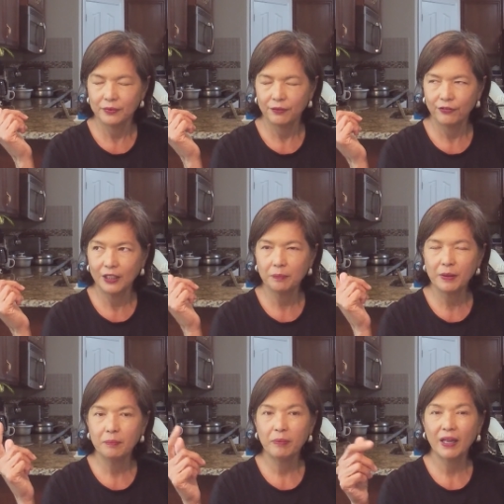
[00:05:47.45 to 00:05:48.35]
the
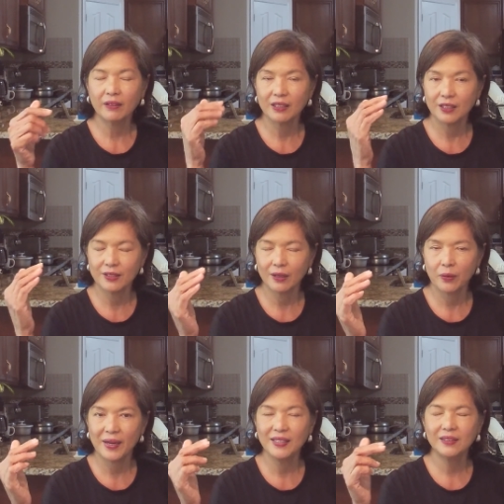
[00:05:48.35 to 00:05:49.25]
Philippine bank that is
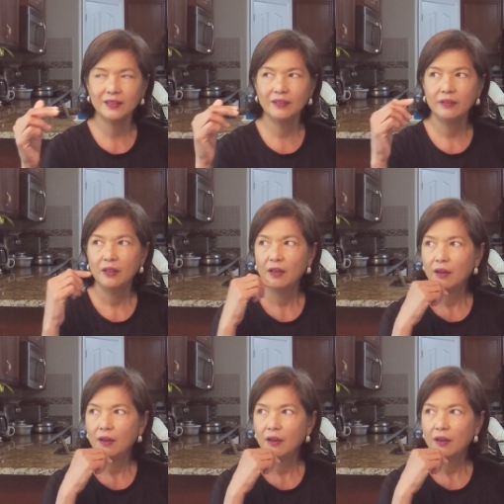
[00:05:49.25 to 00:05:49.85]
accredited.